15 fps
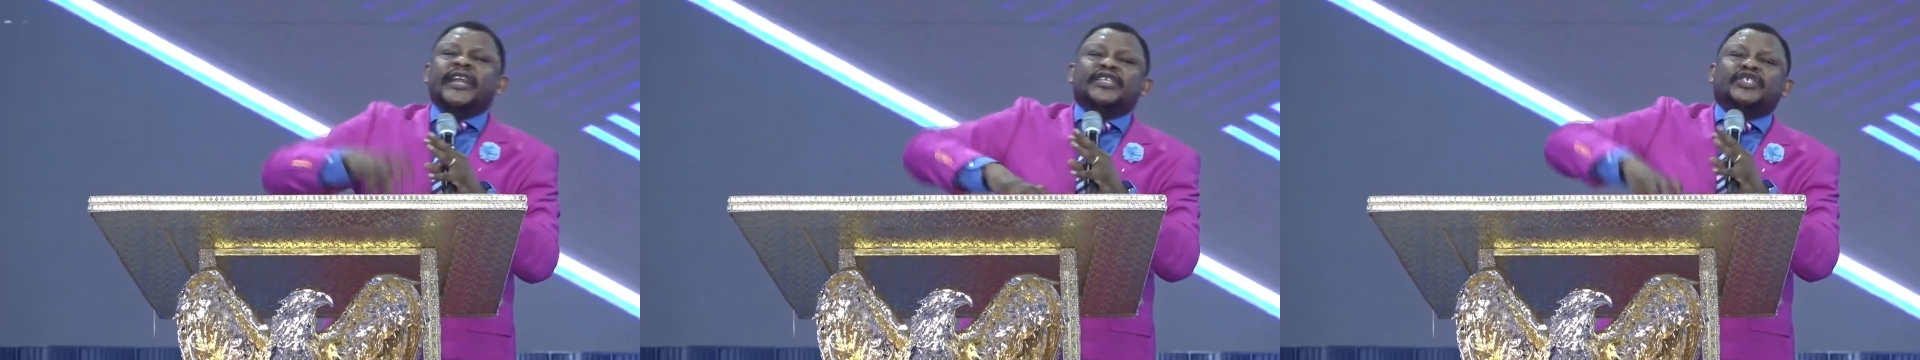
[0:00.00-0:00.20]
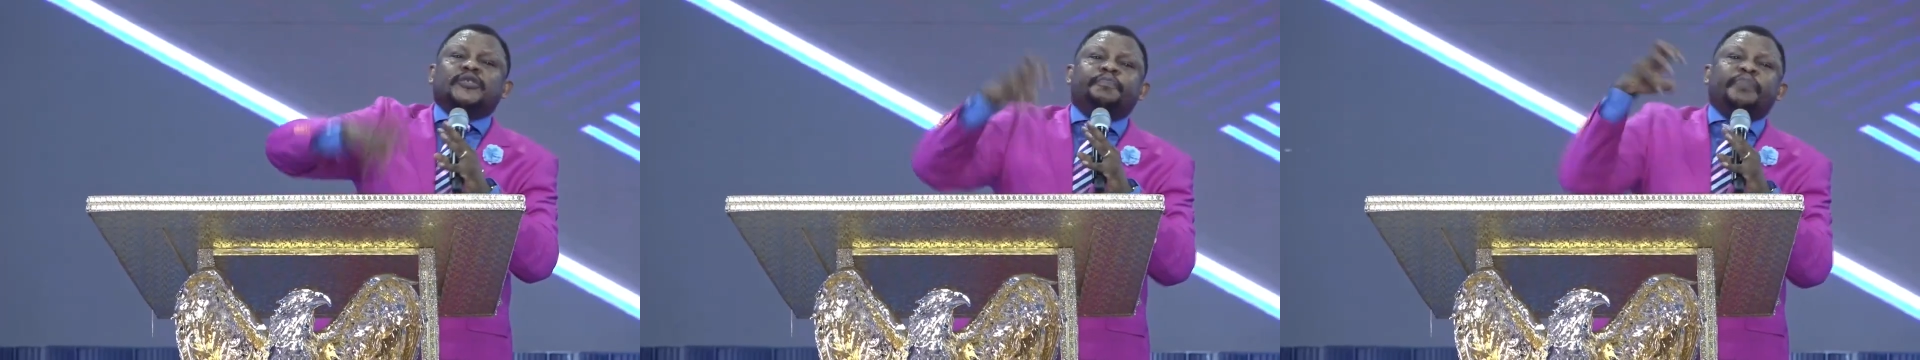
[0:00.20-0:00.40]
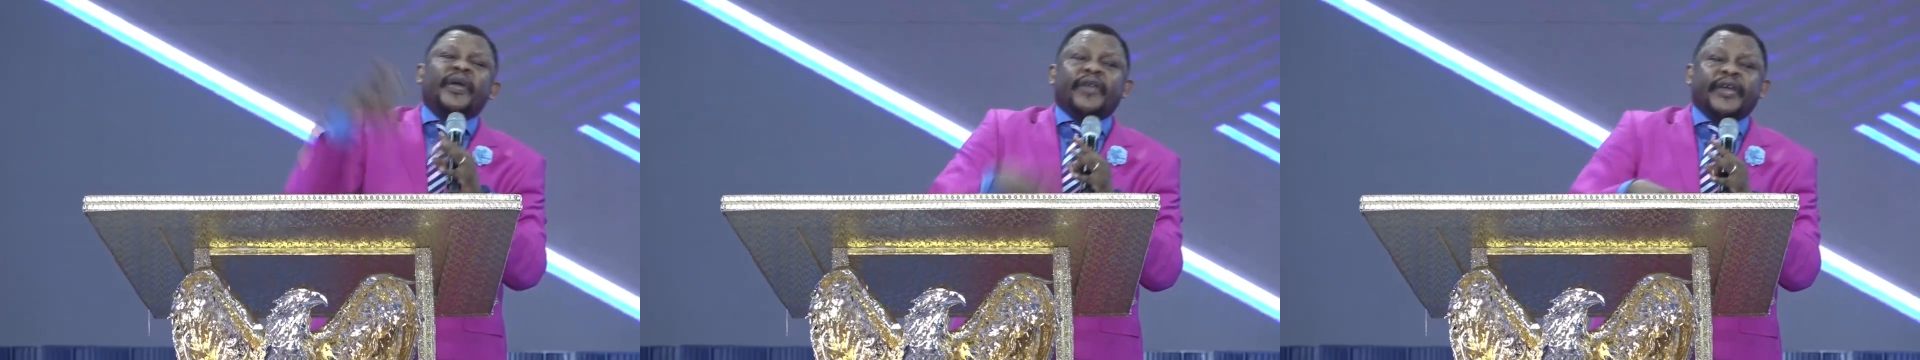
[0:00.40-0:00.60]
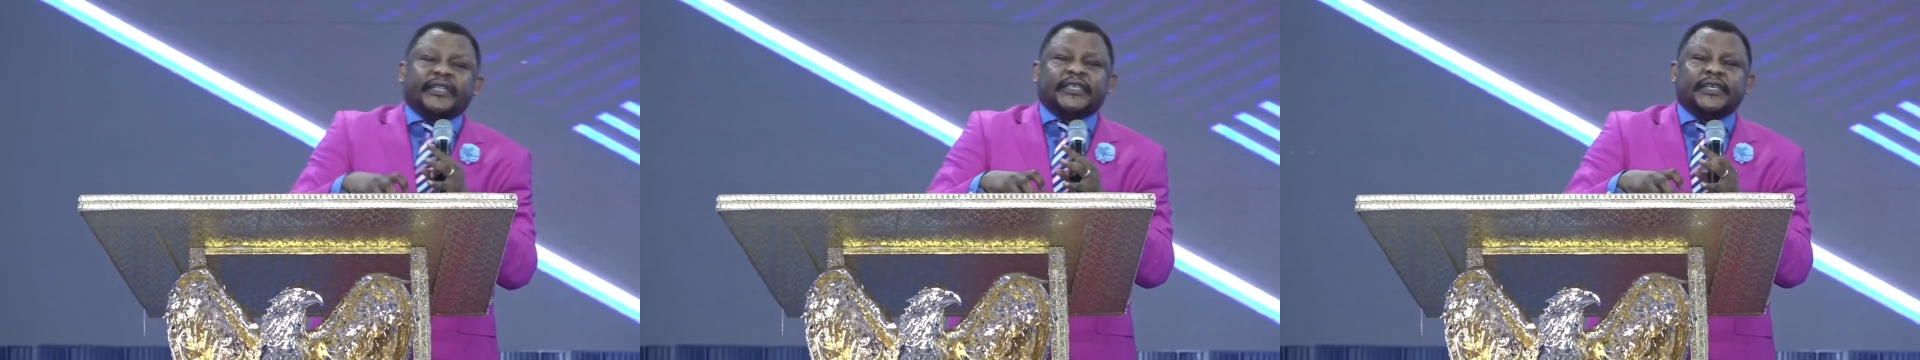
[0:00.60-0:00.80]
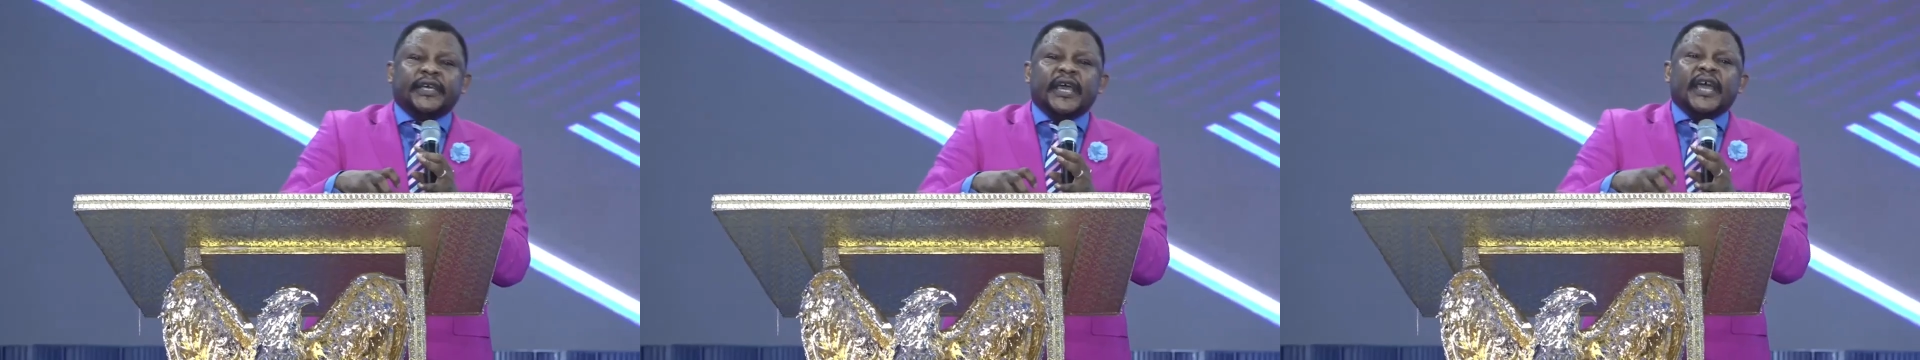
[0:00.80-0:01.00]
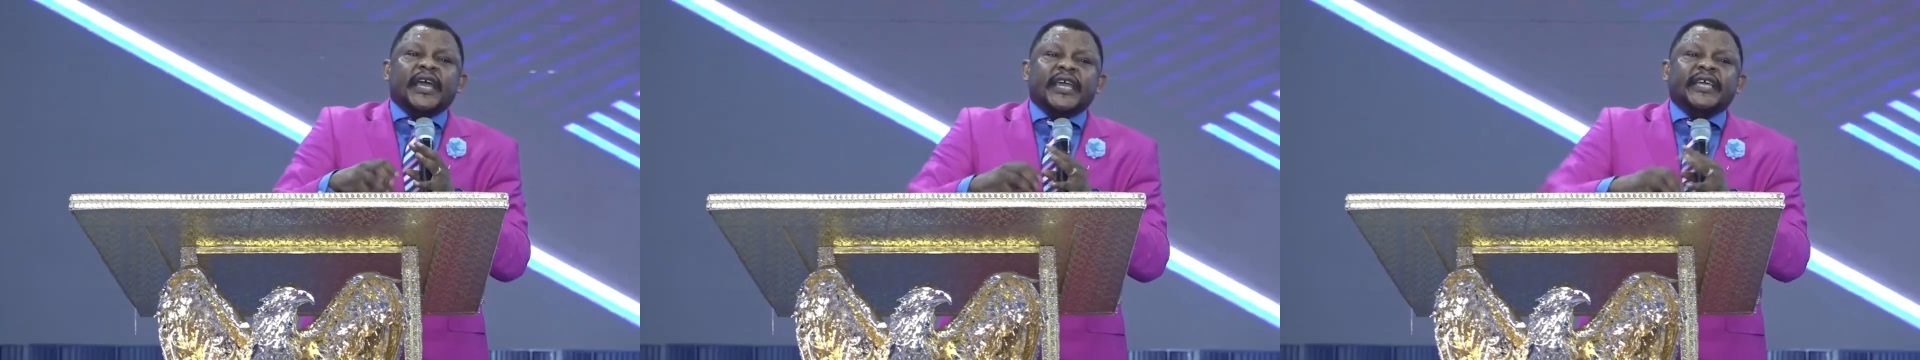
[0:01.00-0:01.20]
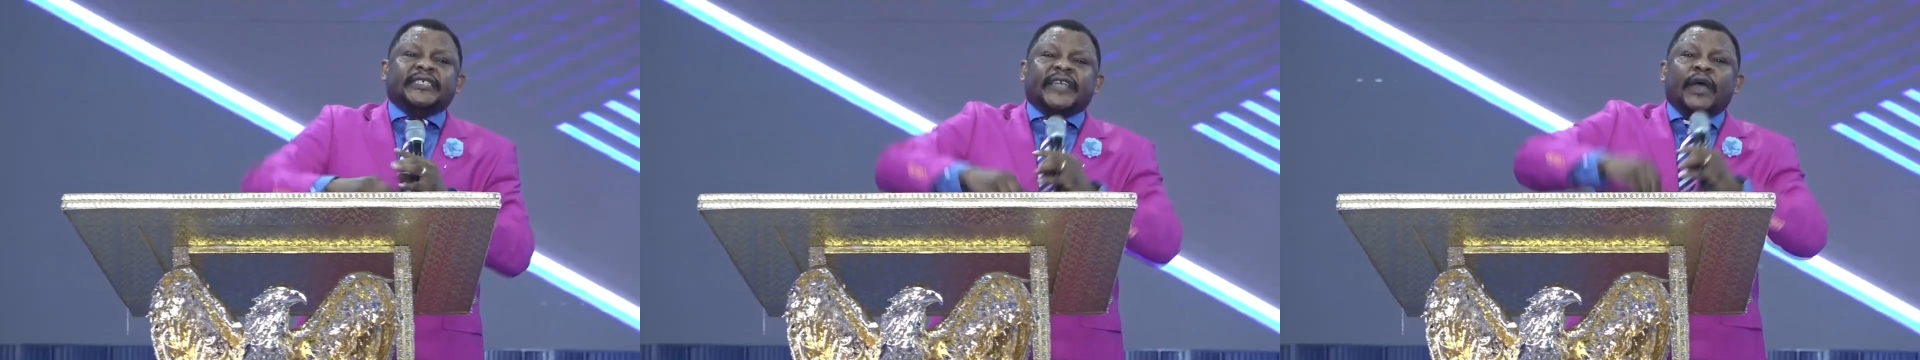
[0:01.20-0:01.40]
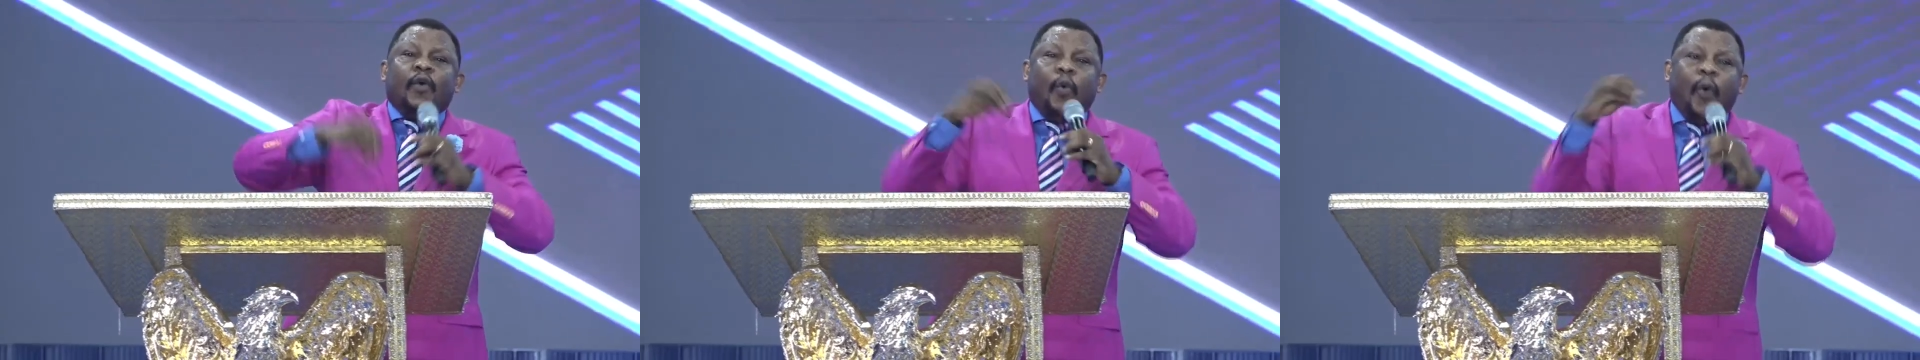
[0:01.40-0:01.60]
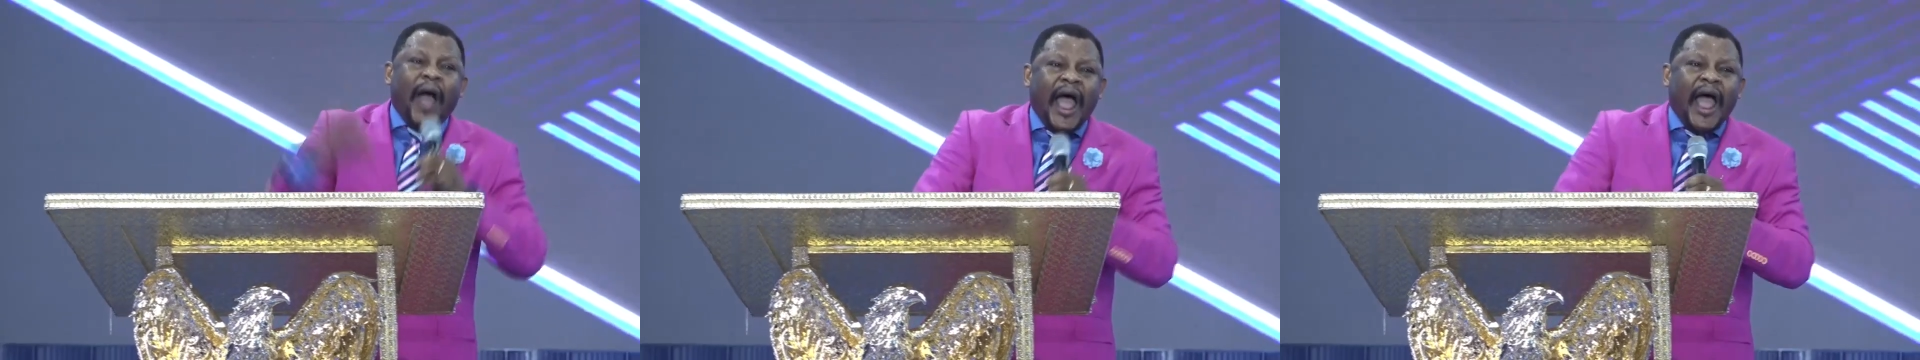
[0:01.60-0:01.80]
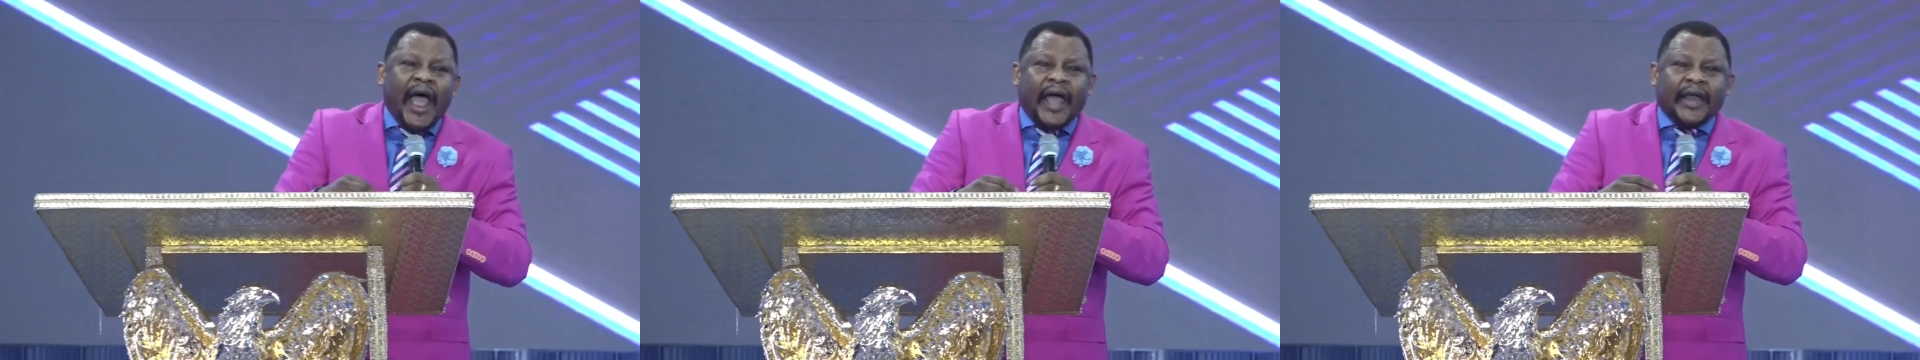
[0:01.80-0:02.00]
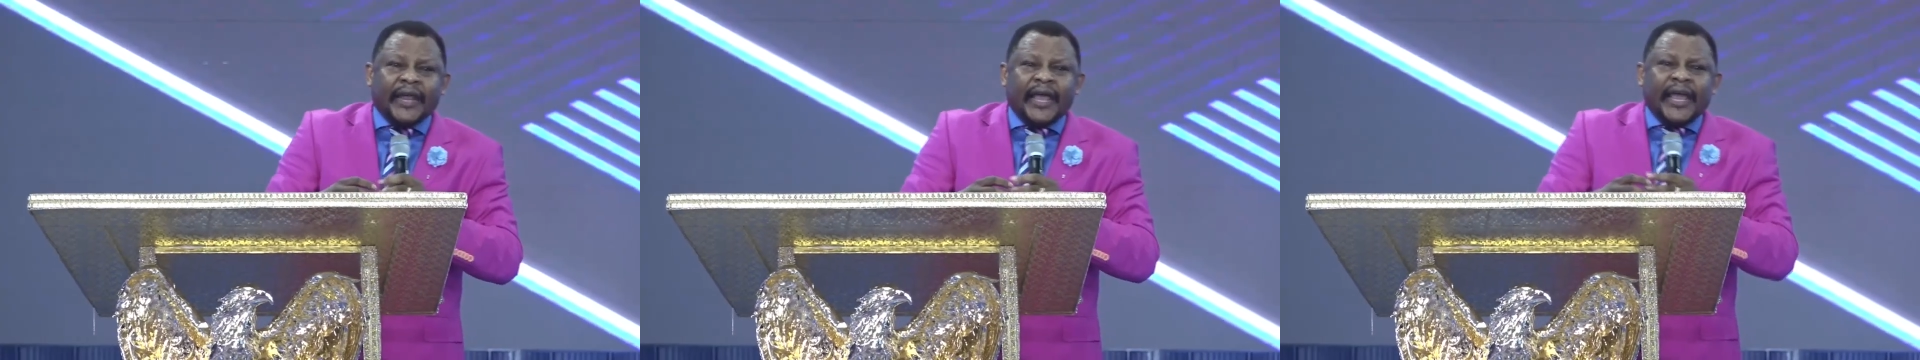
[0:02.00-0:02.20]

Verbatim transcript: Spirit is the one